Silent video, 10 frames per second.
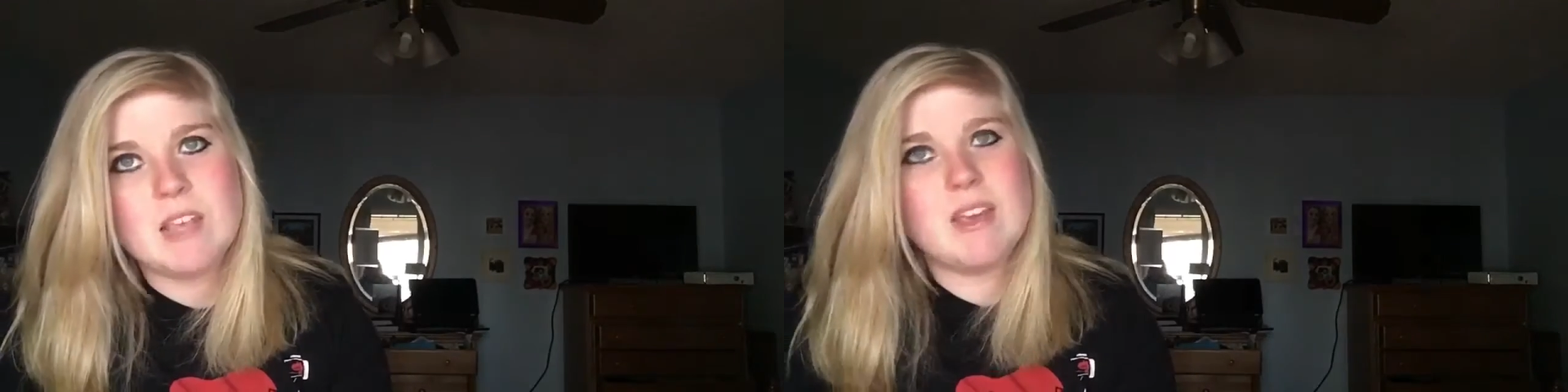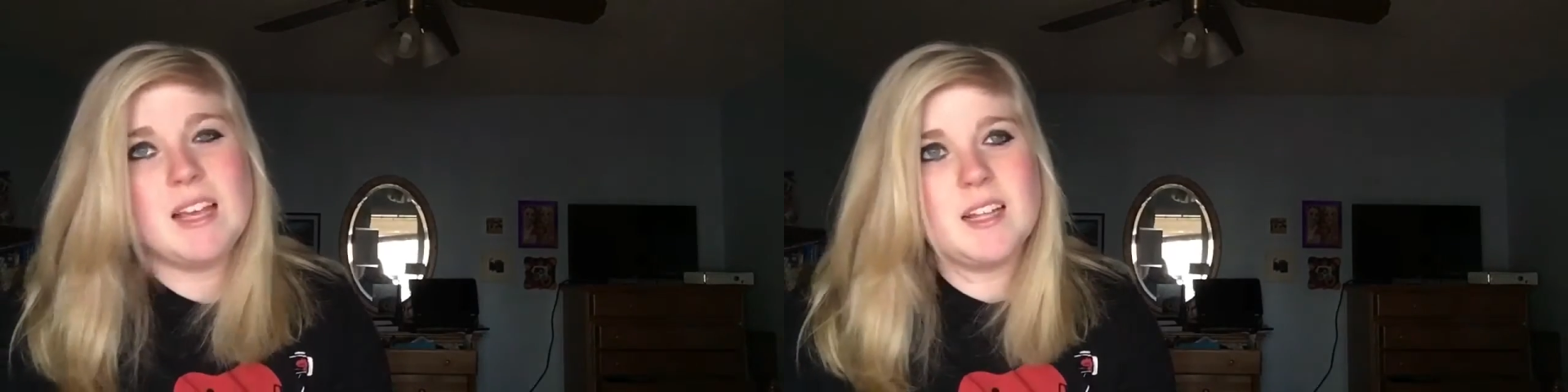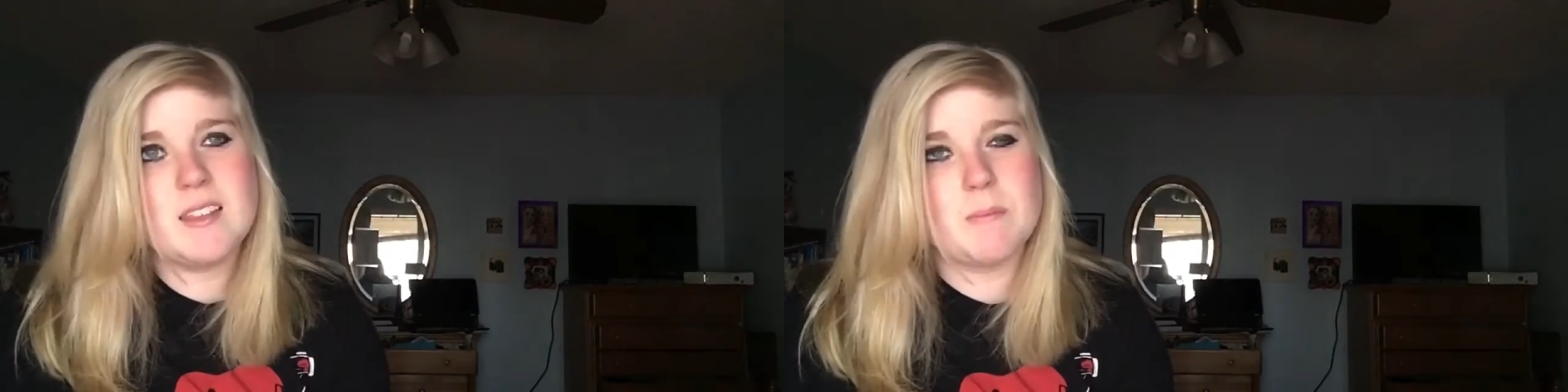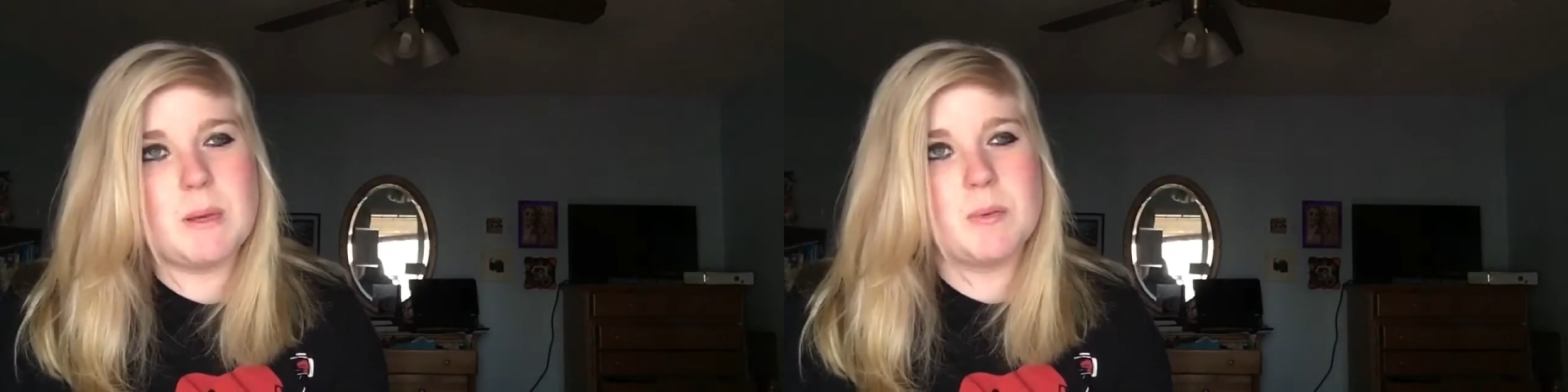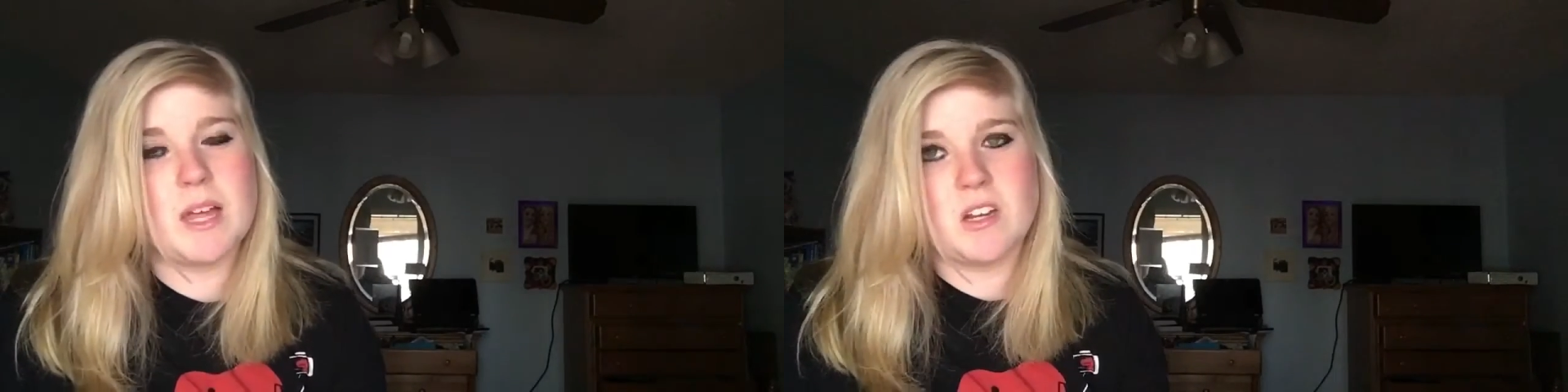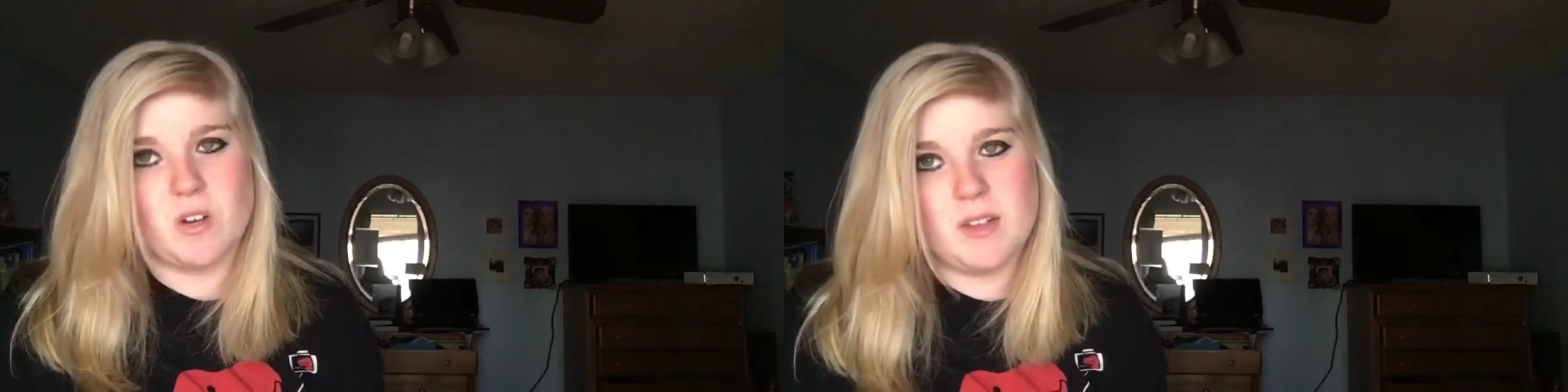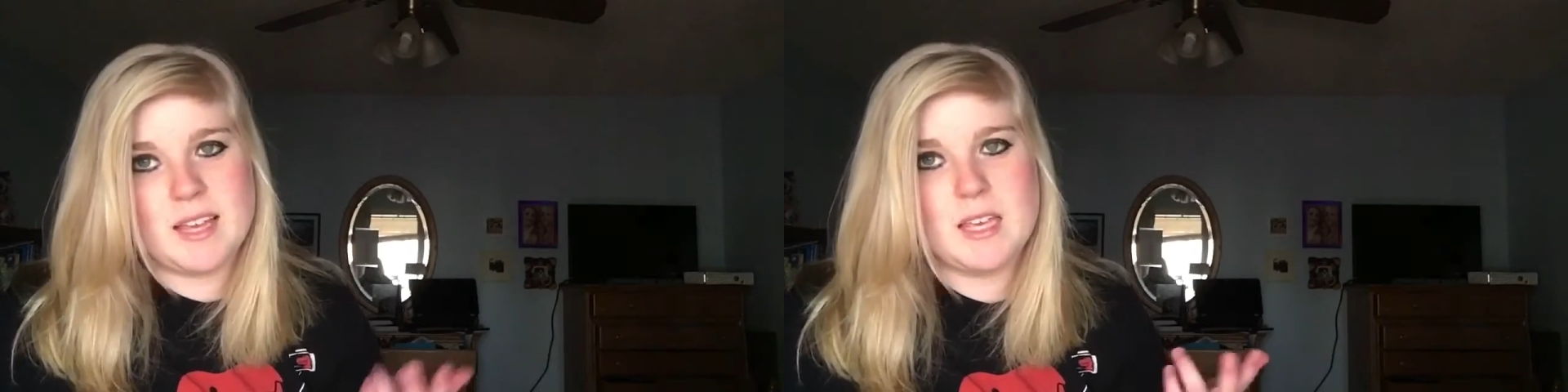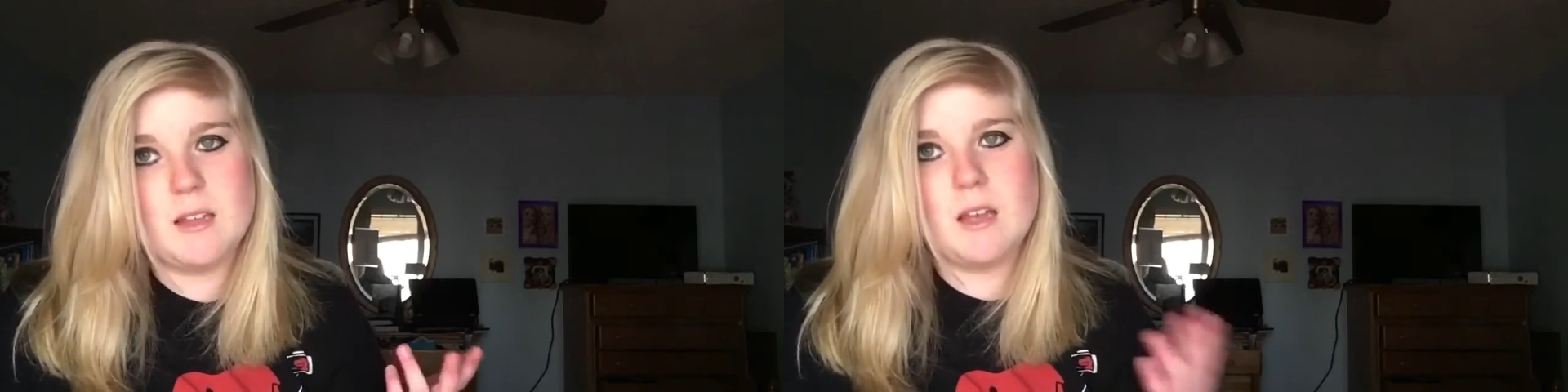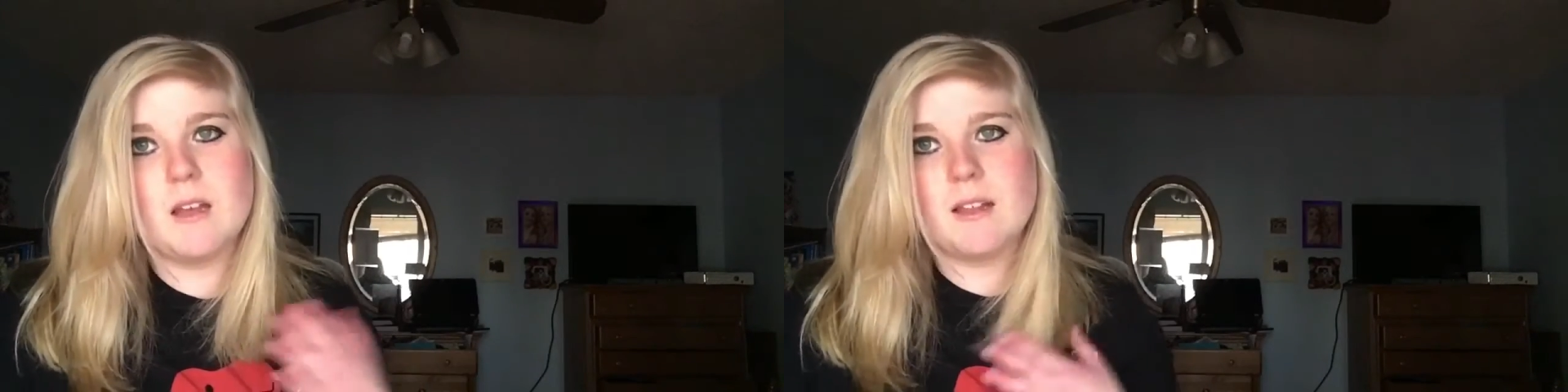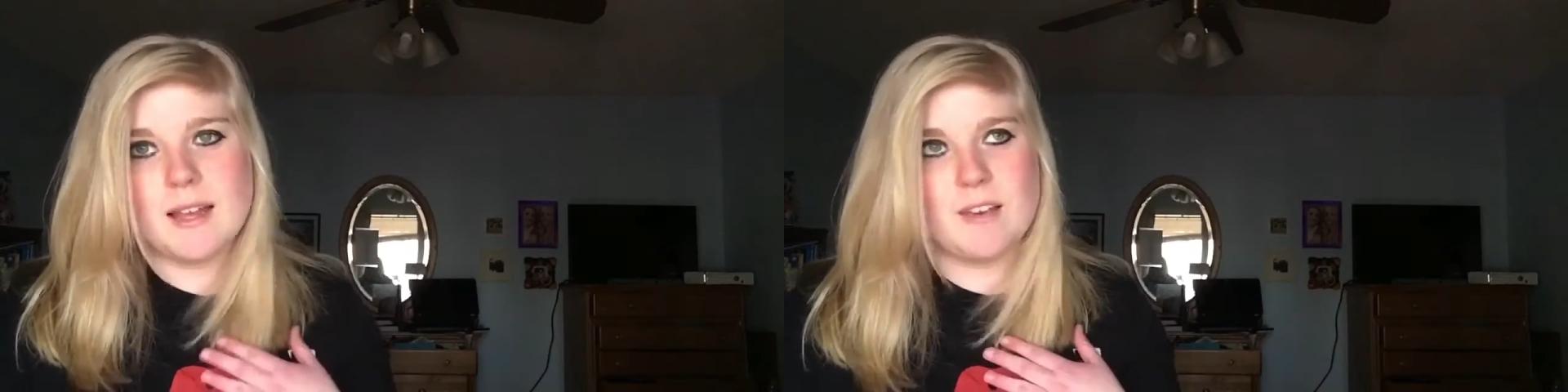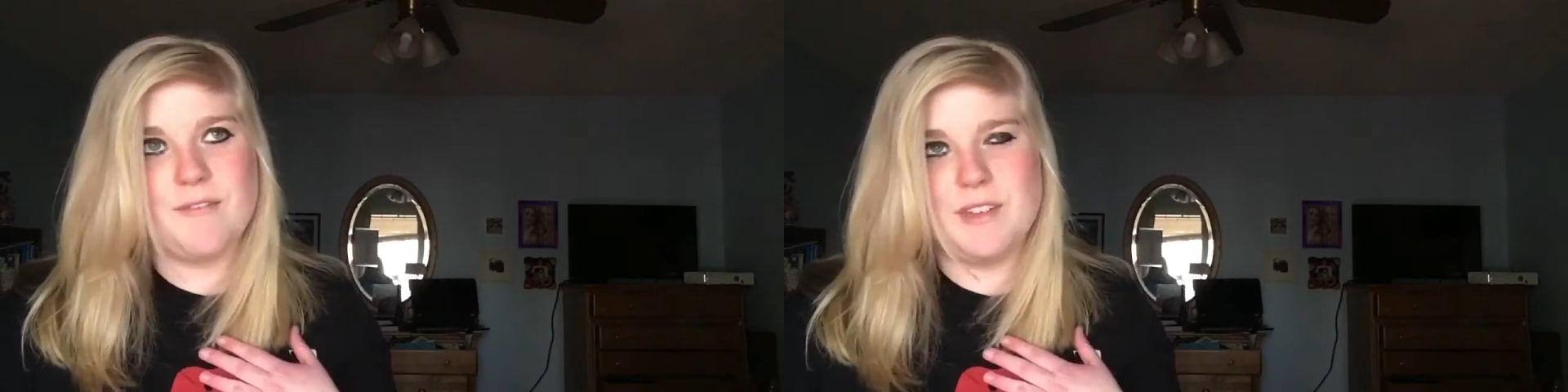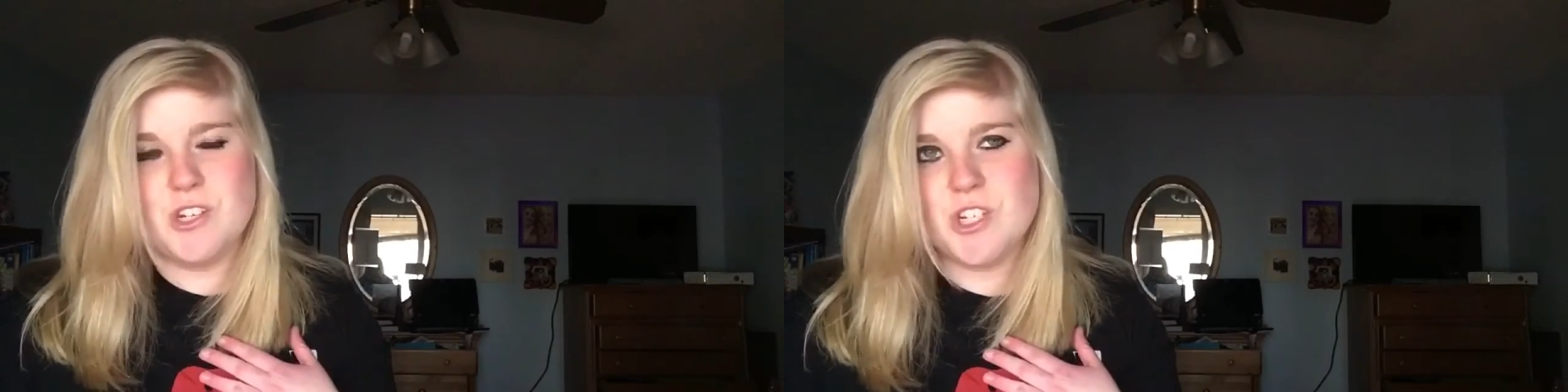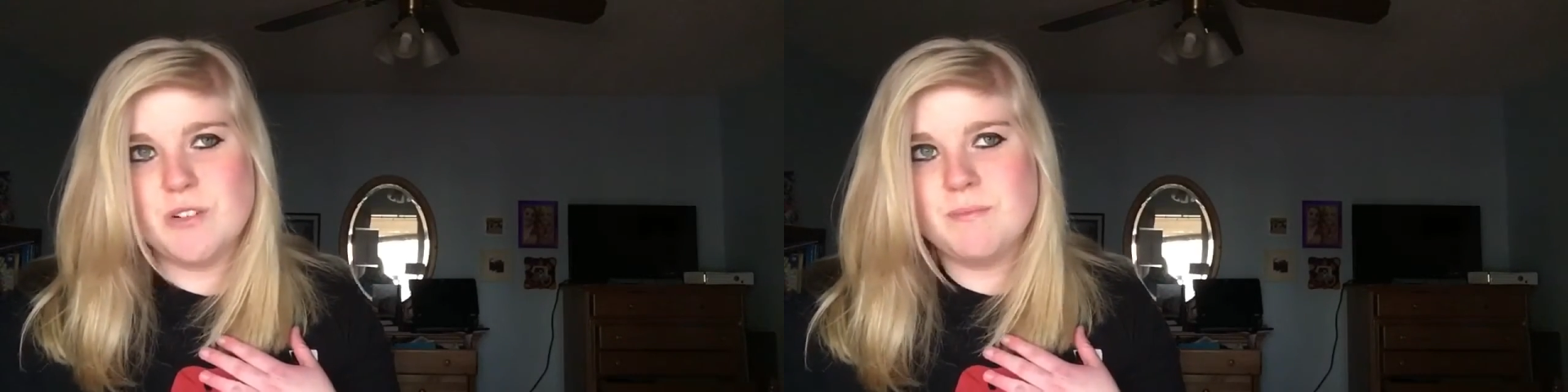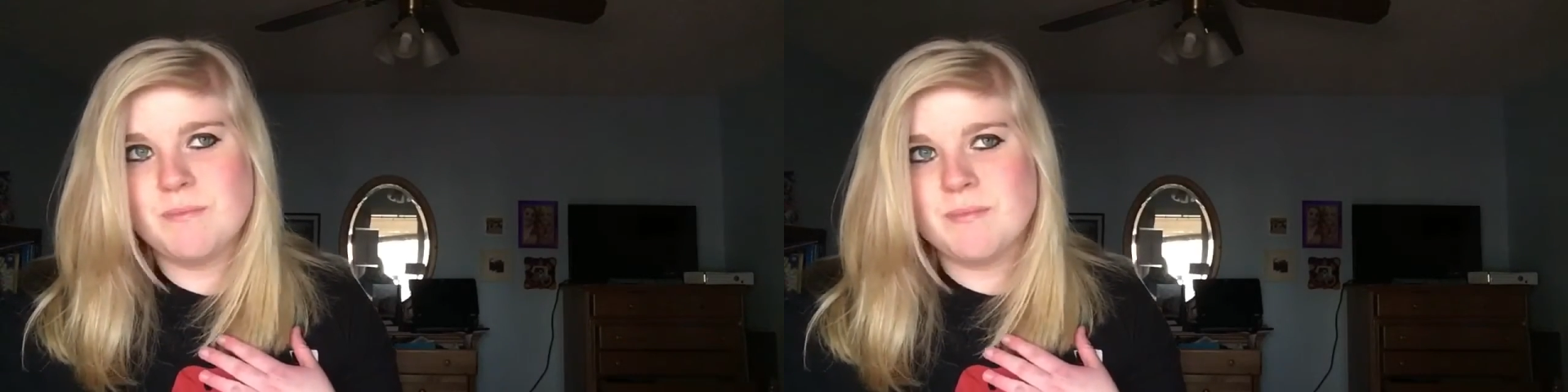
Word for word: can't let the people that don't like it, offend you.